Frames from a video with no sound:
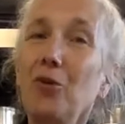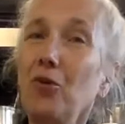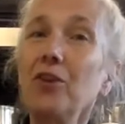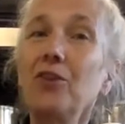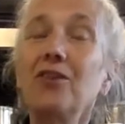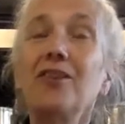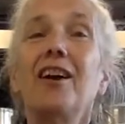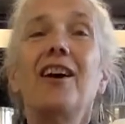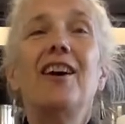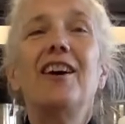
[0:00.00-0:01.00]
oil.
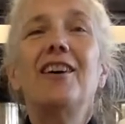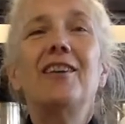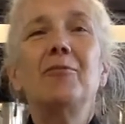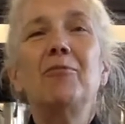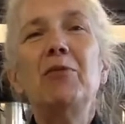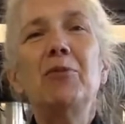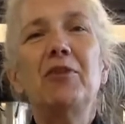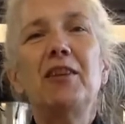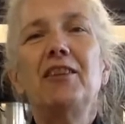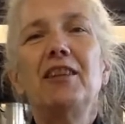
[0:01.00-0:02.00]
People
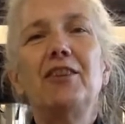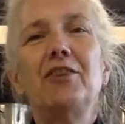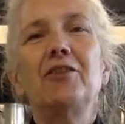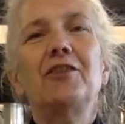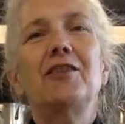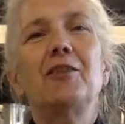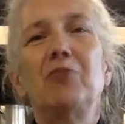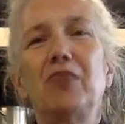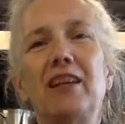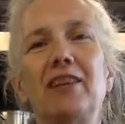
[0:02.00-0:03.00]
think that there's a
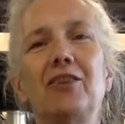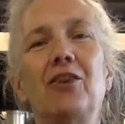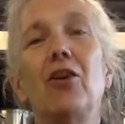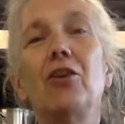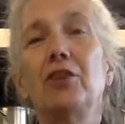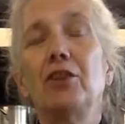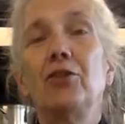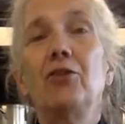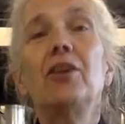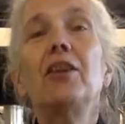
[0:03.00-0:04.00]
plant called
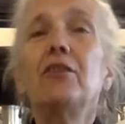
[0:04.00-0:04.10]
canola.